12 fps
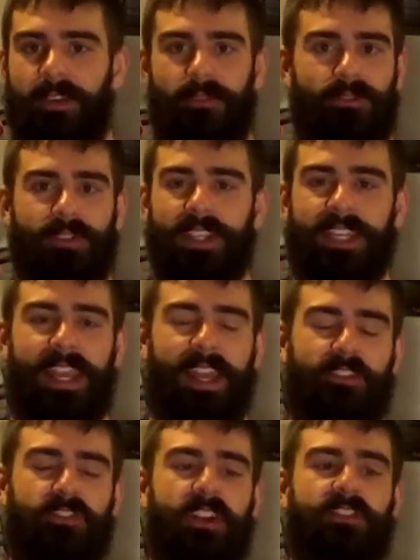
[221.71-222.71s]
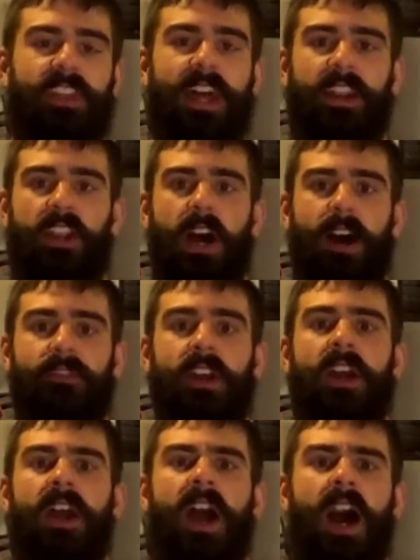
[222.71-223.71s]
I really can't stress that
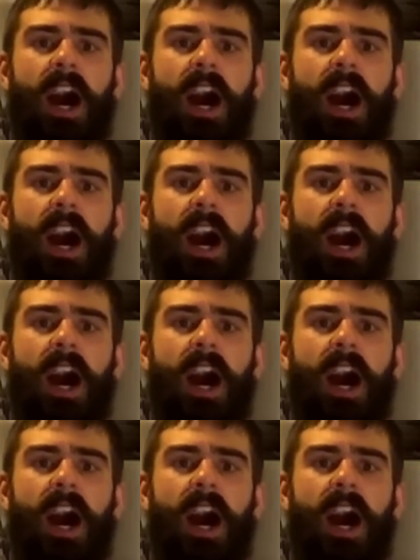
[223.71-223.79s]
enough.